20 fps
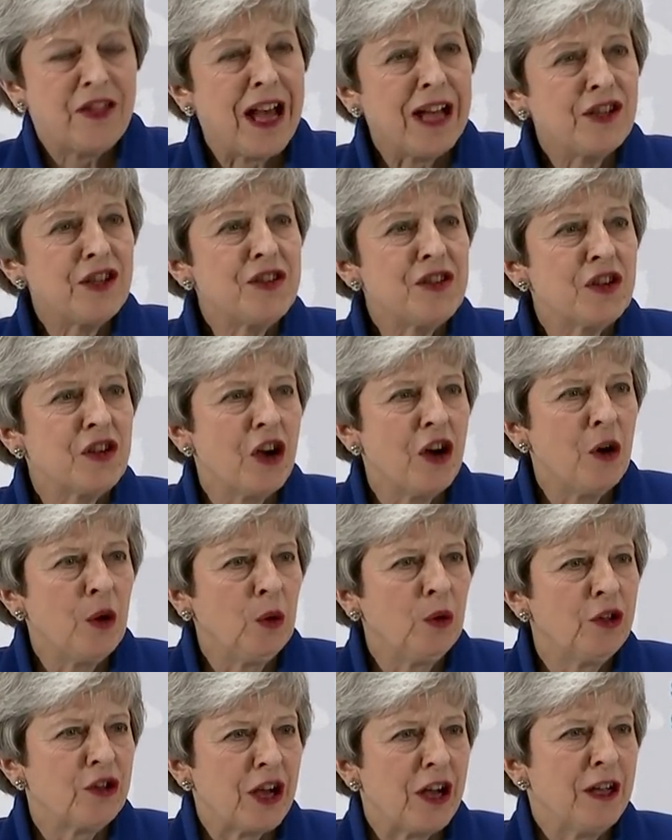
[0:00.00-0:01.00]
That is a
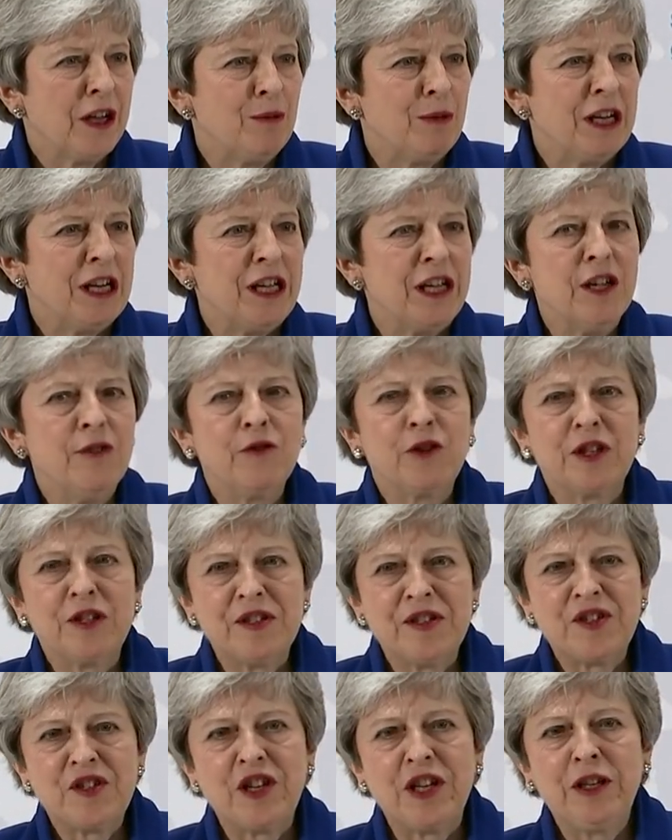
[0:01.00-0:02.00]
goal that I believe
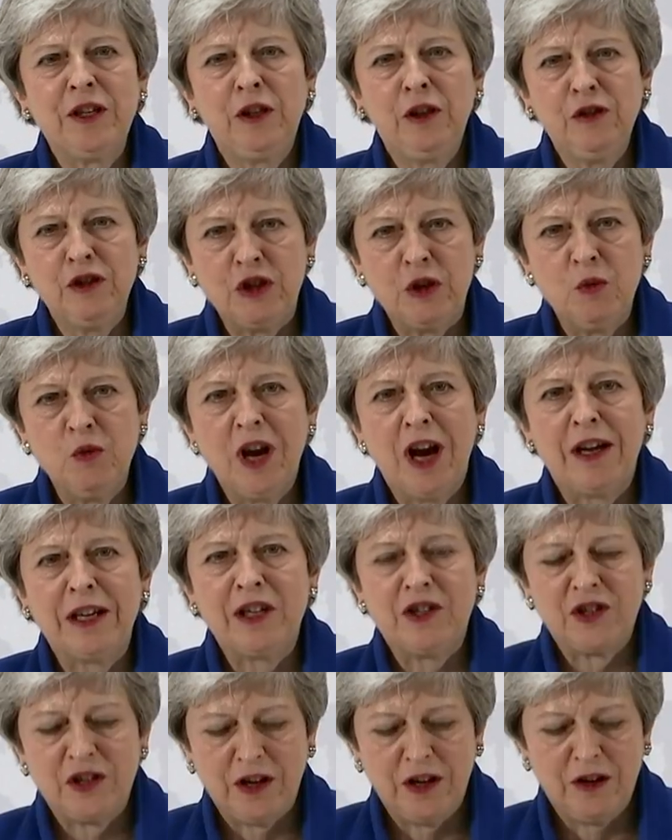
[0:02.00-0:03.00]
can still
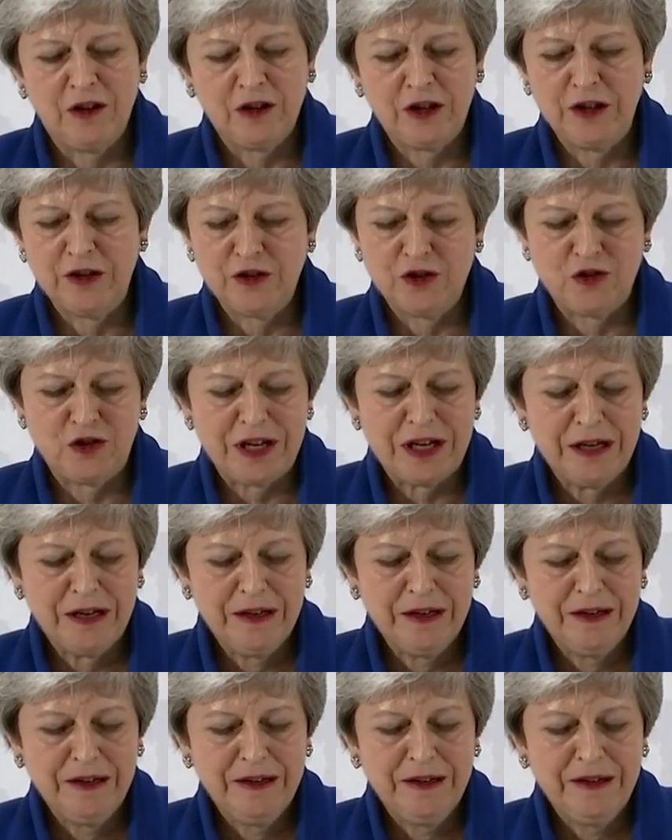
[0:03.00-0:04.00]
unite our country.
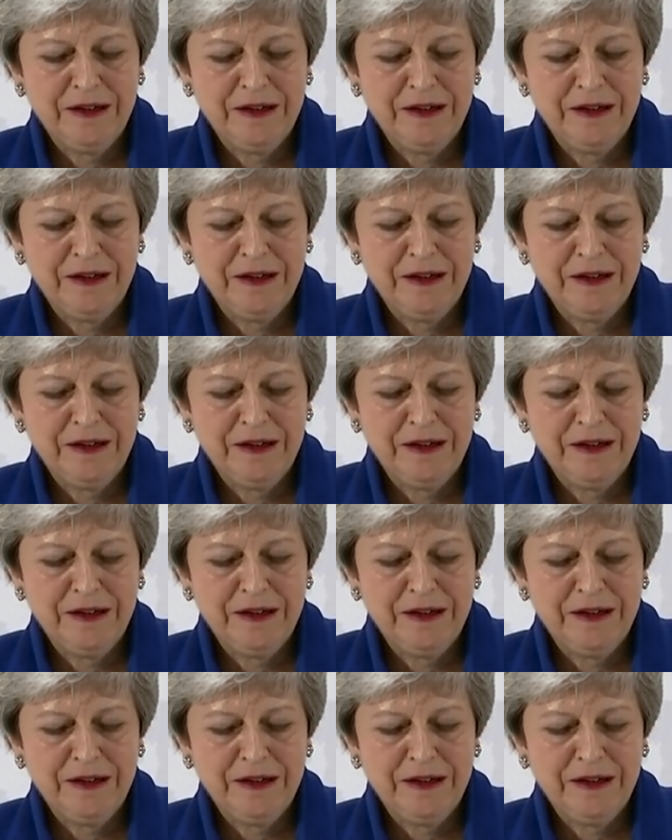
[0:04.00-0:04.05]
